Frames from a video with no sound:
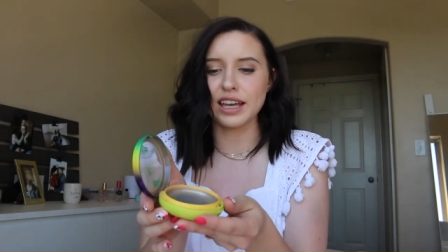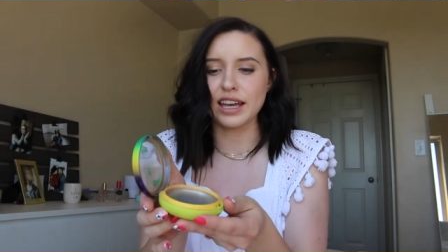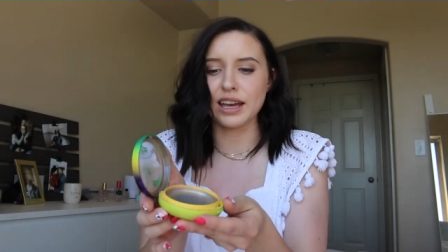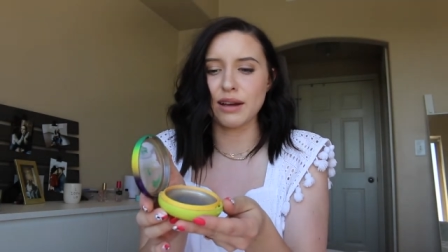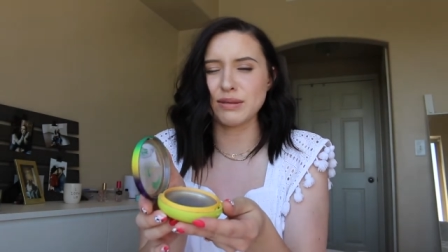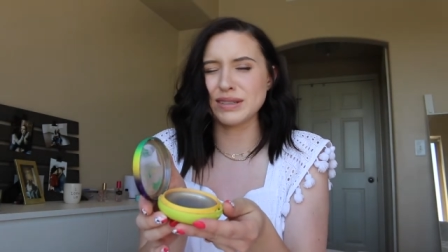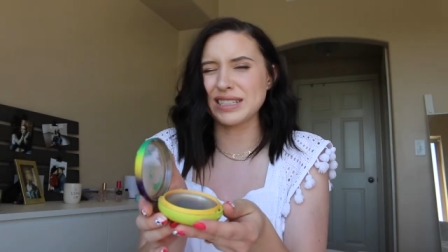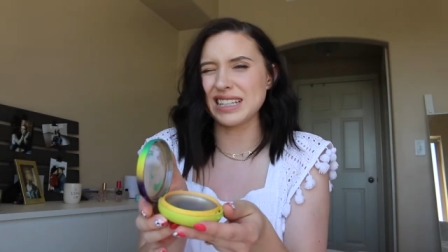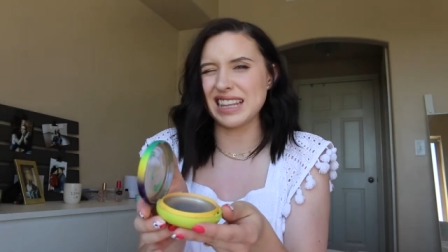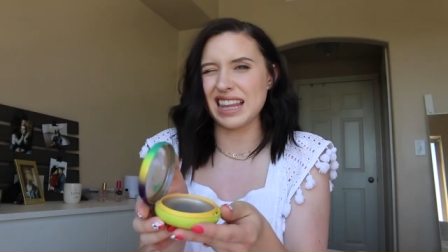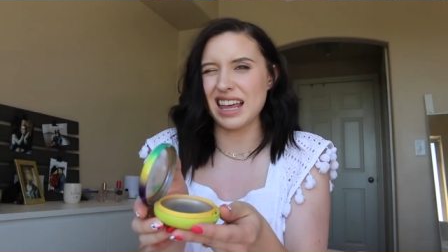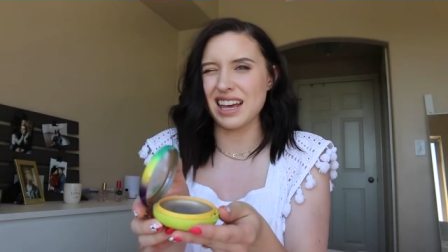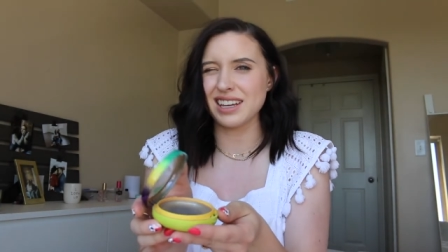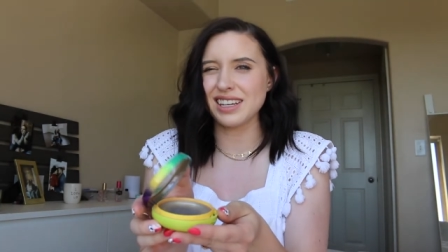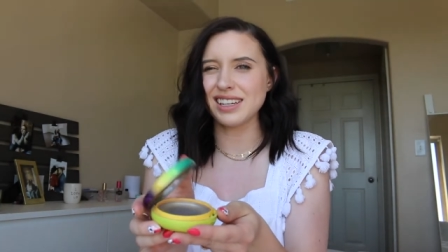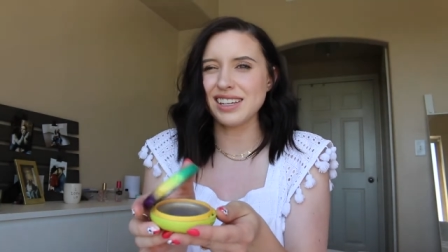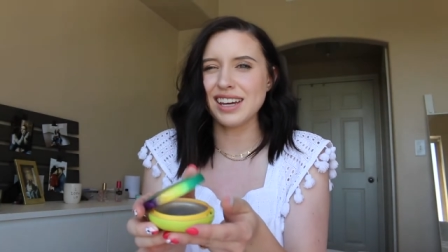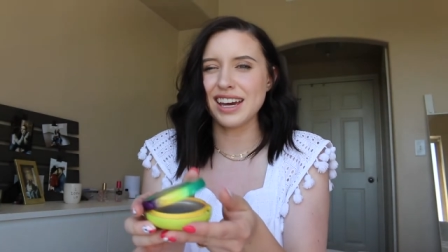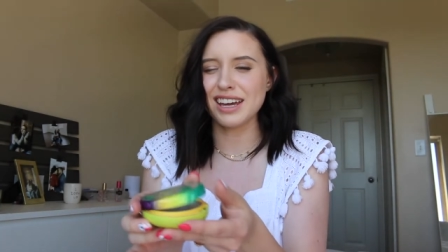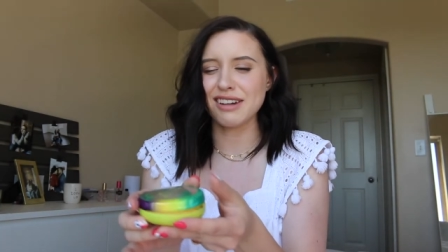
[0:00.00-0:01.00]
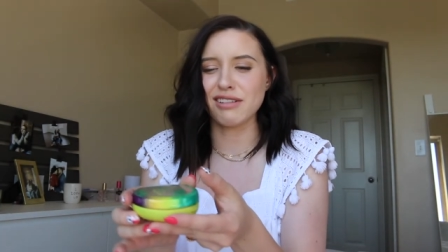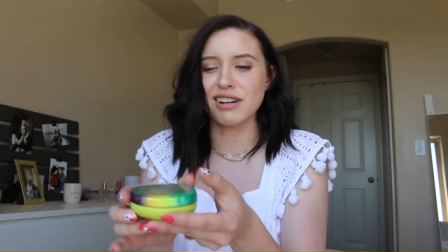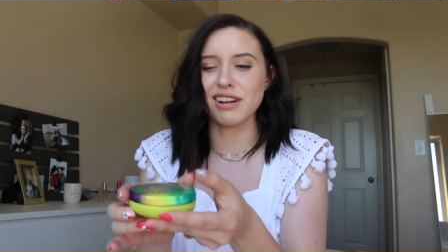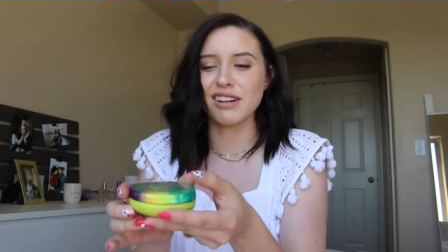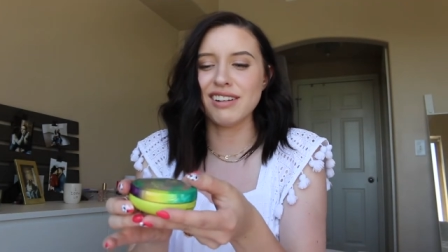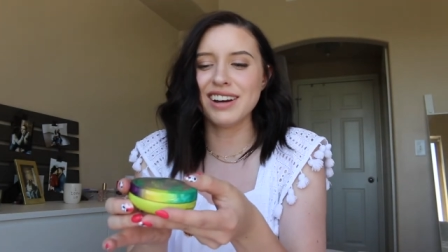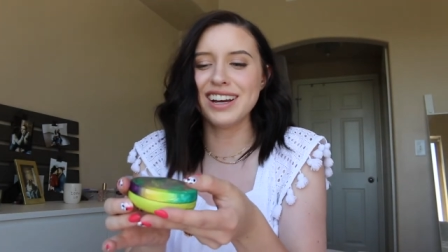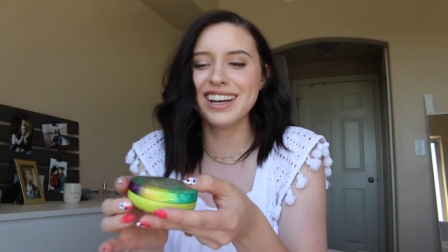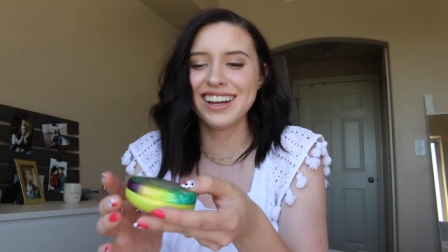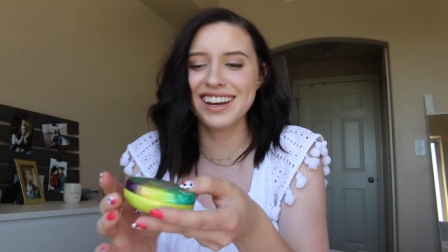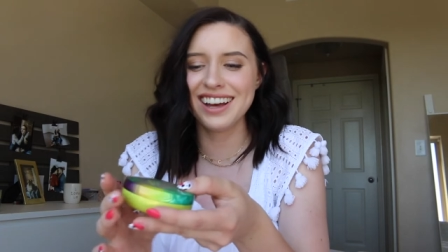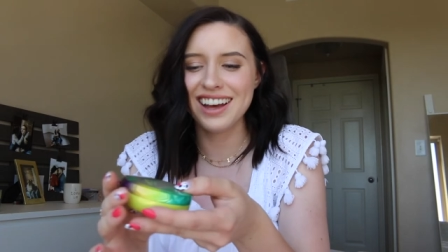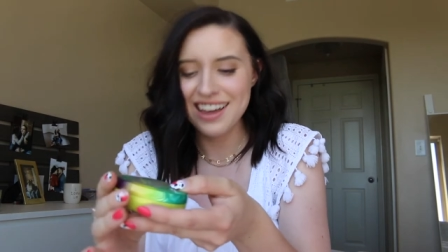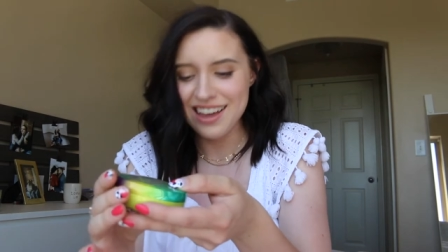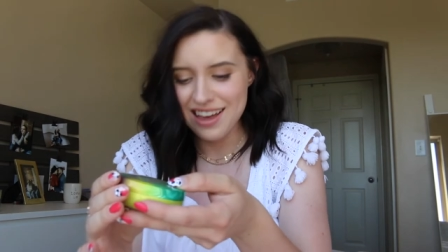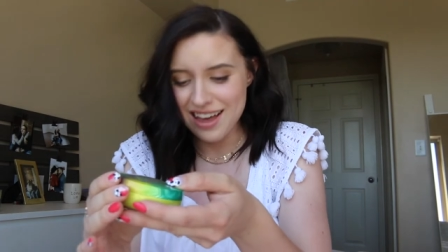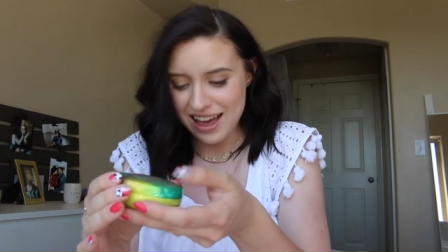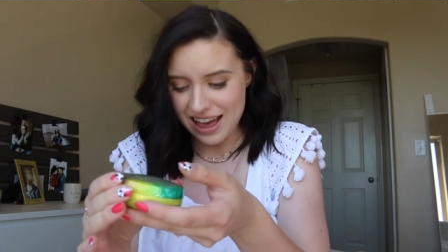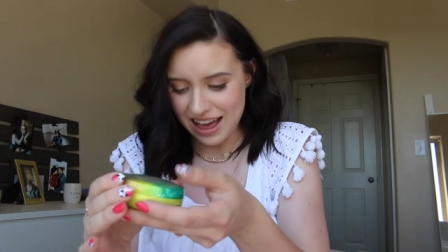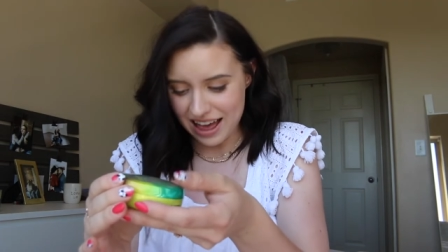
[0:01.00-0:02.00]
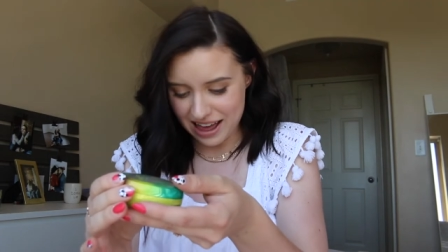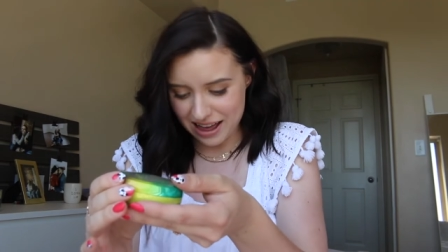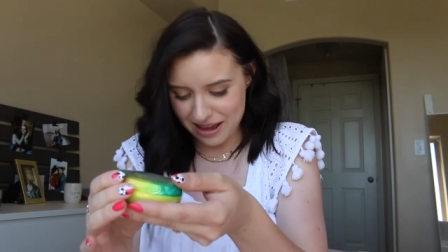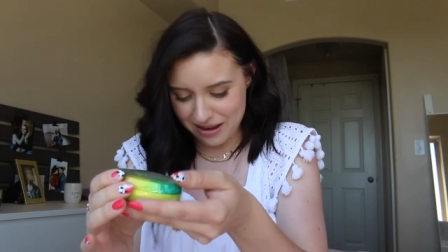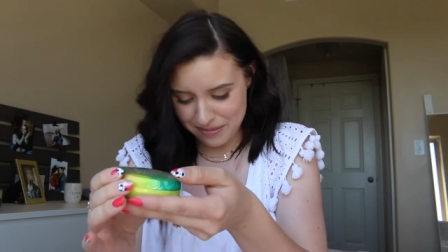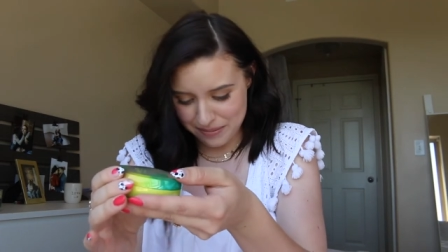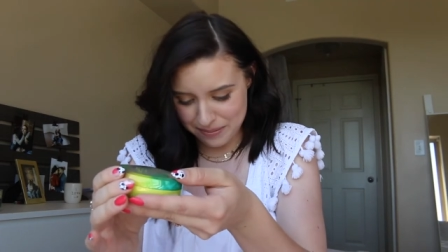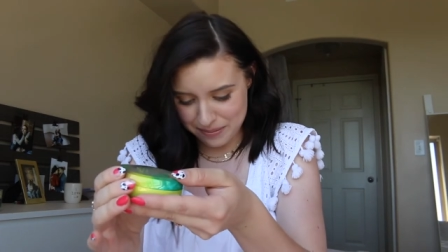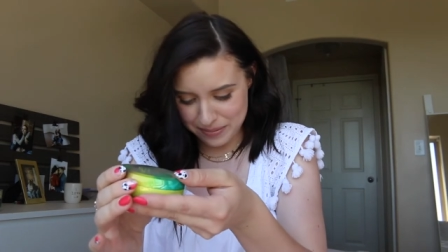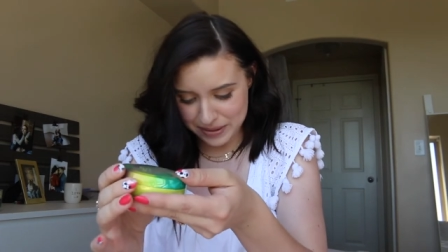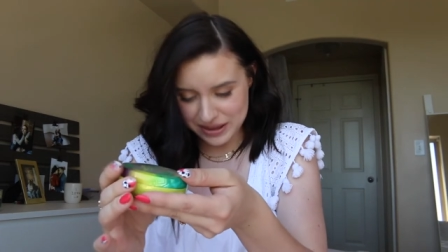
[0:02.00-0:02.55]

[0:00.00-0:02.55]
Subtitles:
I wasn't lying. I don't know.